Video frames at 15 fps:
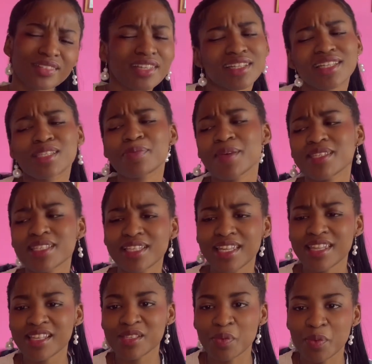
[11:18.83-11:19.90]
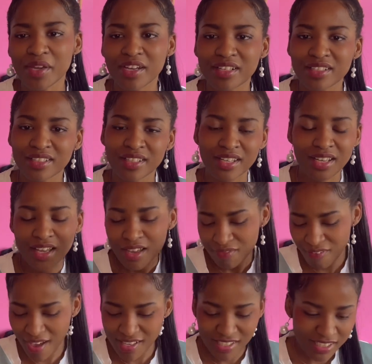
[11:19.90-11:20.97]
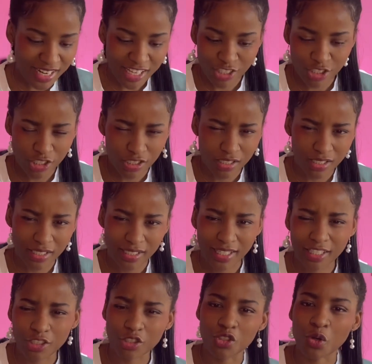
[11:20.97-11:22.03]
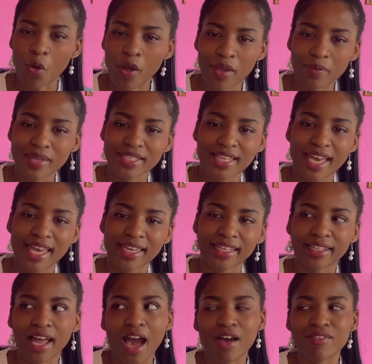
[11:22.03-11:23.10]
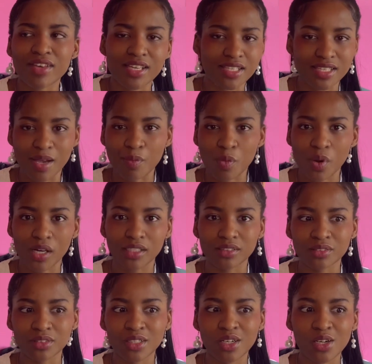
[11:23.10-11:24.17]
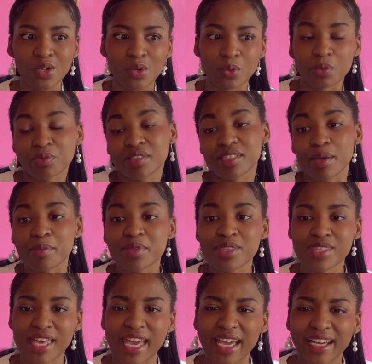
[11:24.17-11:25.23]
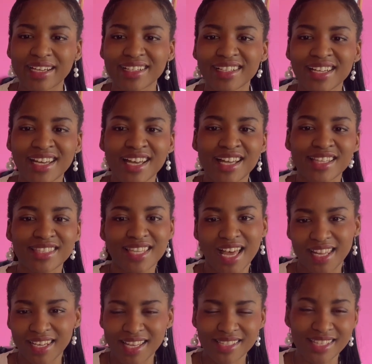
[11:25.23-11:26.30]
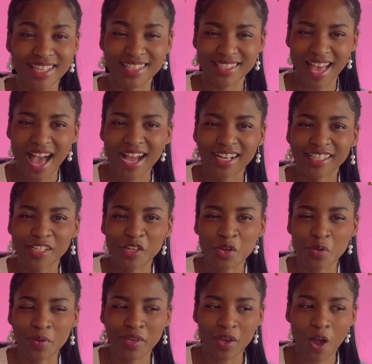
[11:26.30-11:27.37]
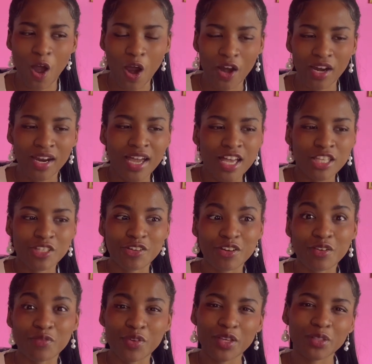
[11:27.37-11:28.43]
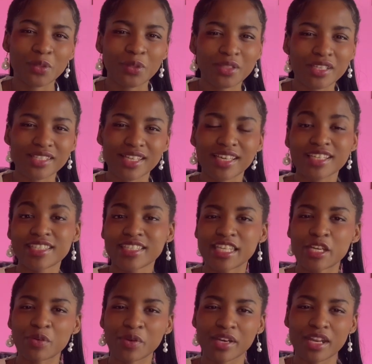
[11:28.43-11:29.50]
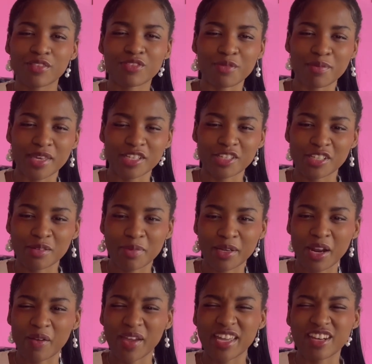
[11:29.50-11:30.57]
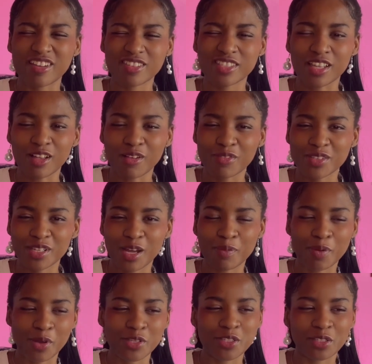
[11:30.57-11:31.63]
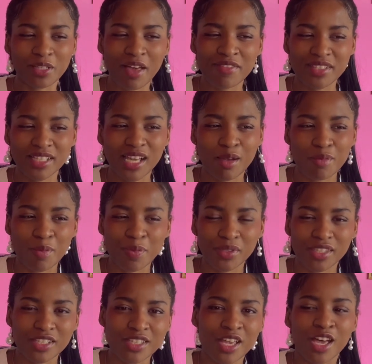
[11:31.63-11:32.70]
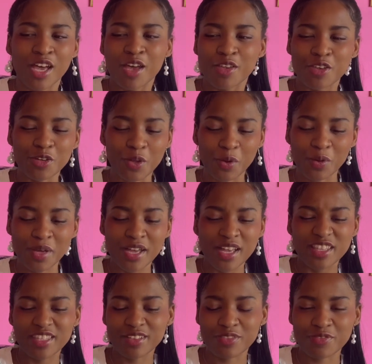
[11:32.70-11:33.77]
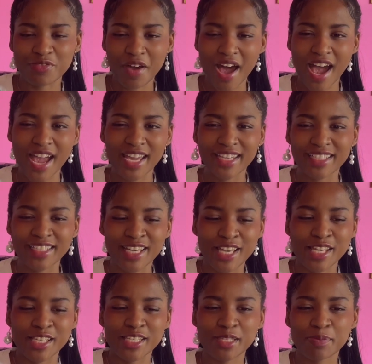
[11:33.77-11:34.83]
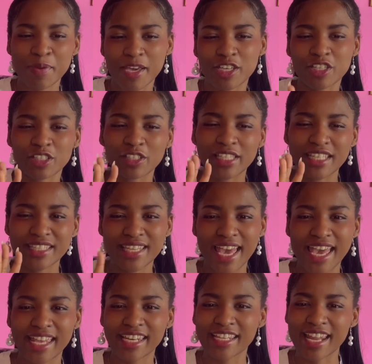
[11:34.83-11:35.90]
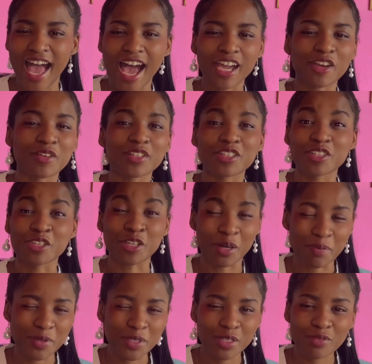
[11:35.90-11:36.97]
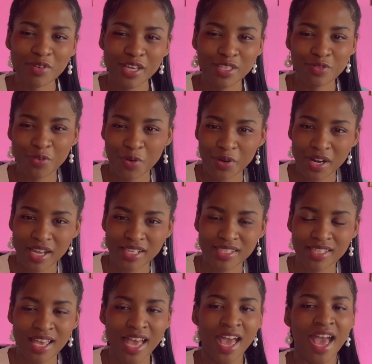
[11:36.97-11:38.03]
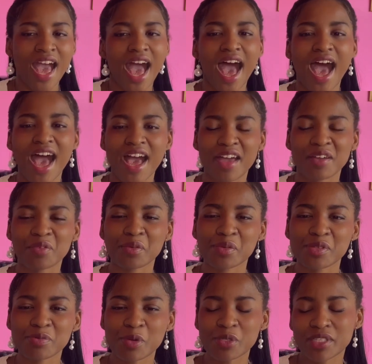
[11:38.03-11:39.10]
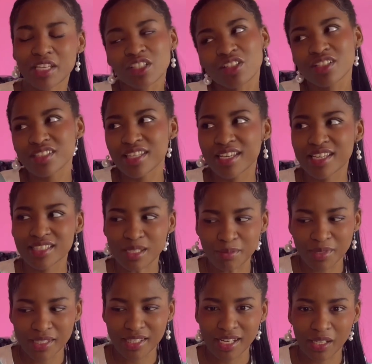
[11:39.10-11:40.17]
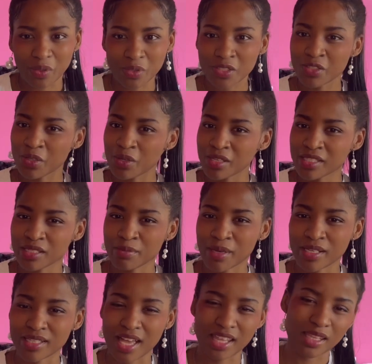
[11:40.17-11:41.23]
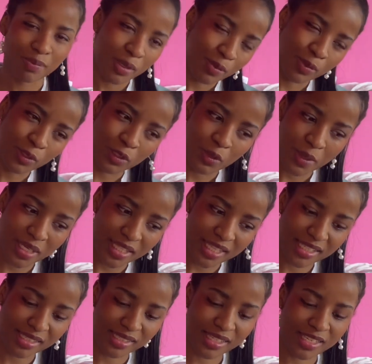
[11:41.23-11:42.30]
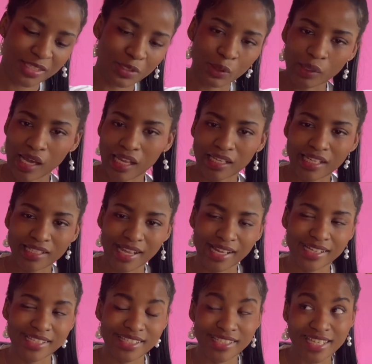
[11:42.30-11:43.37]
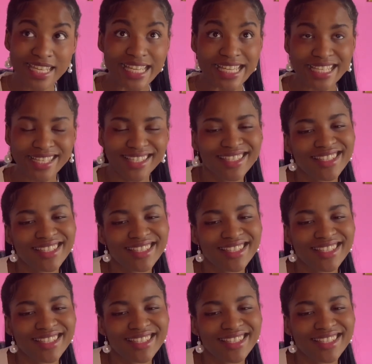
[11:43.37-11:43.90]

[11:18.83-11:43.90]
It's basically this weird fascination and like joy we take in having someone or something tell us exactly who we are, to reveal all this like secret information about our inner selves and our personal lives, and come up with this, you know, defined, specially tailored, accurate description of us for us. And what was most interesting, and something that I also noticed amongst other people doing these seasonal color analyses,